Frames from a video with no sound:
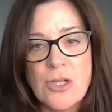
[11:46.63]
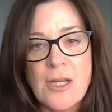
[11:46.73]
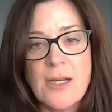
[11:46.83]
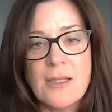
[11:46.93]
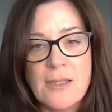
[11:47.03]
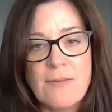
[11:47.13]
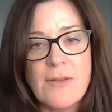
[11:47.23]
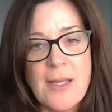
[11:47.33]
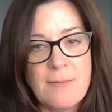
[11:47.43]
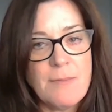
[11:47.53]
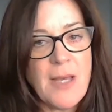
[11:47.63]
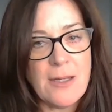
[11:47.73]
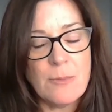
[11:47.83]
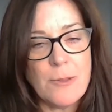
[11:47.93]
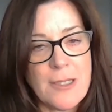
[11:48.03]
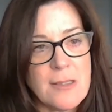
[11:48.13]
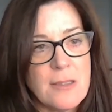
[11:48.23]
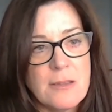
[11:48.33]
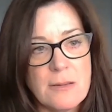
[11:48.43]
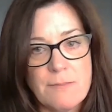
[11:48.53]
you're going to alleviate higher
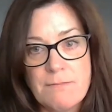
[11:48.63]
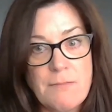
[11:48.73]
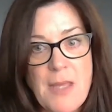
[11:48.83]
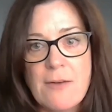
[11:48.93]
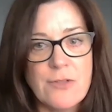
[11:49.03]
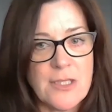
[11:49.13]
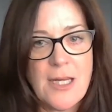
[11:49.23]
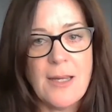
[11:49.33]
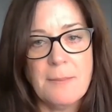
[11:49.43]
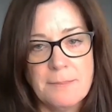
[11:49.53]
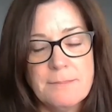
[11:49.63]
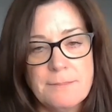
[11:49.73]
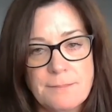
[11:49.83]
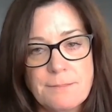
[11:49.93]
prices every time.